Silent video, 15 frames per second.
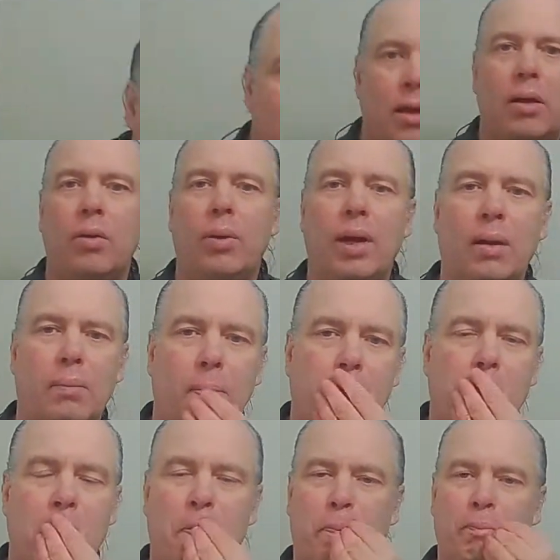Well,
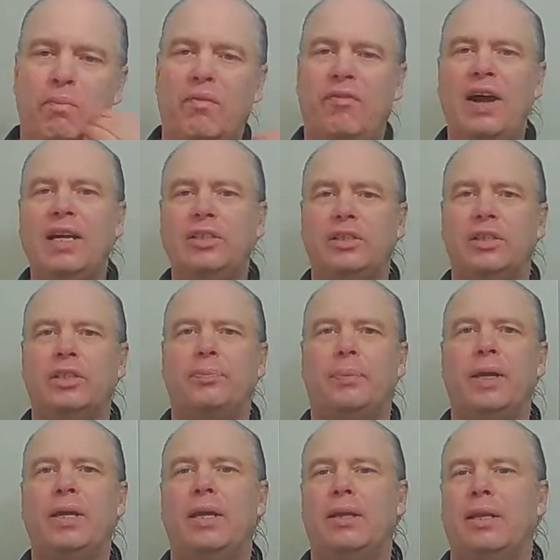factually
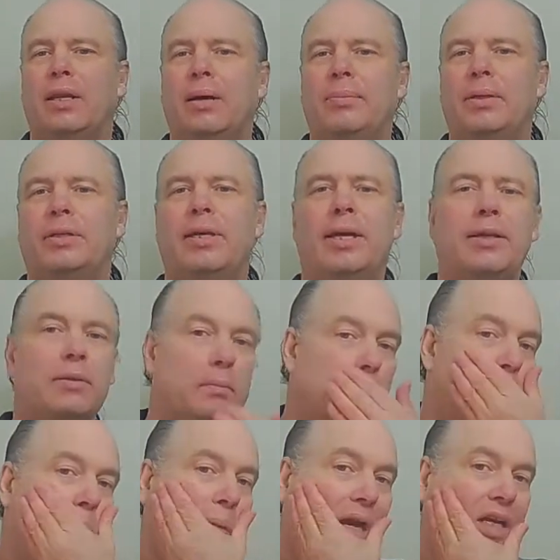speaking, the number 10
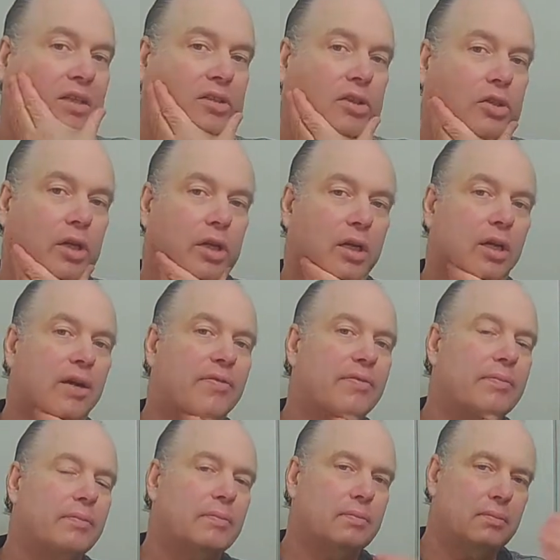actually took it off
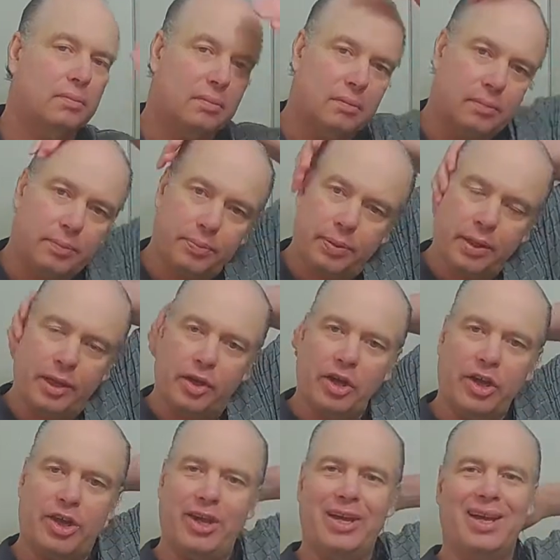pretty
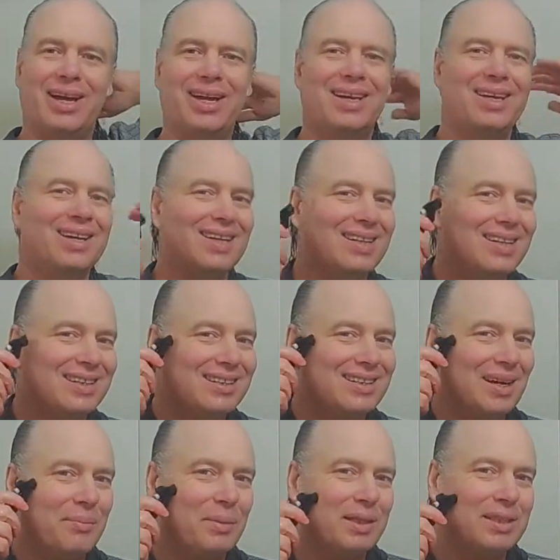good. There's not
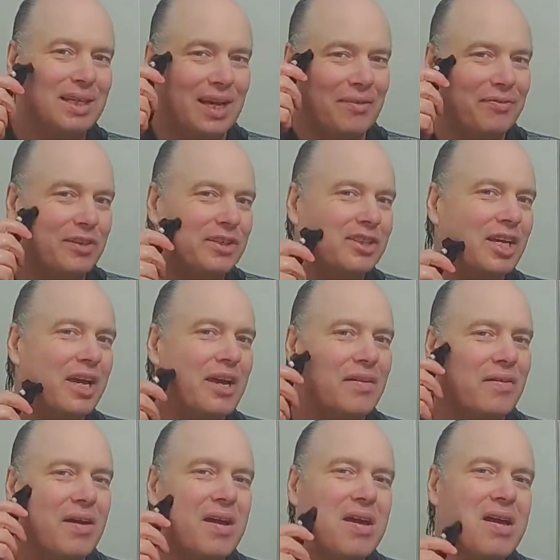much left to shave,
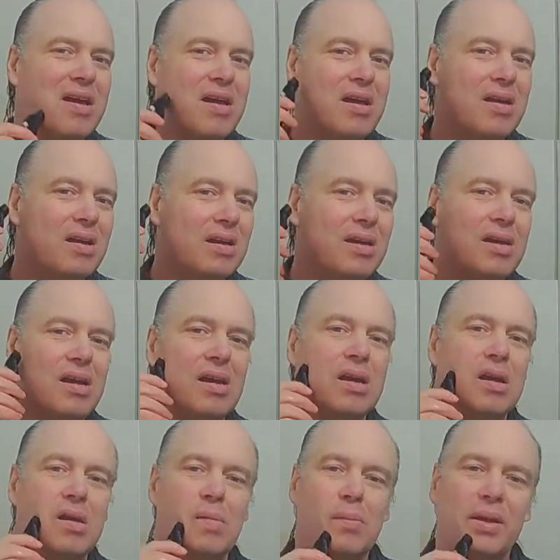
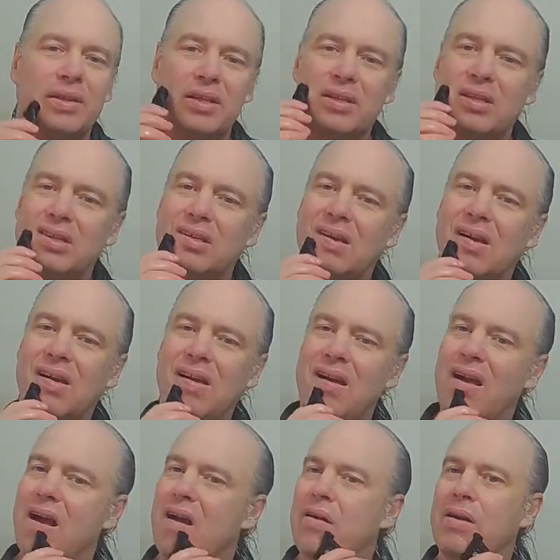but this is
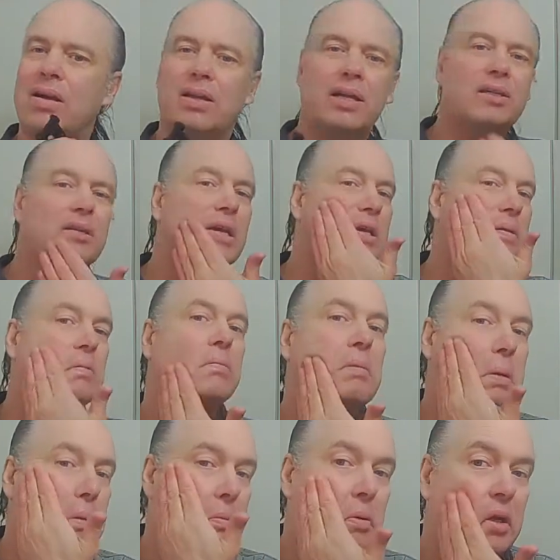that's like
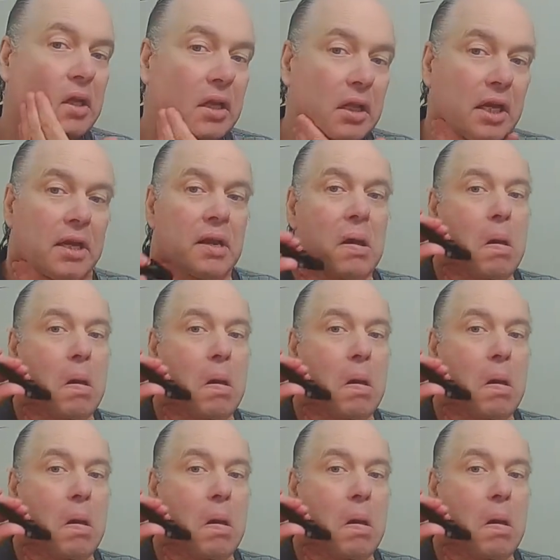really clean.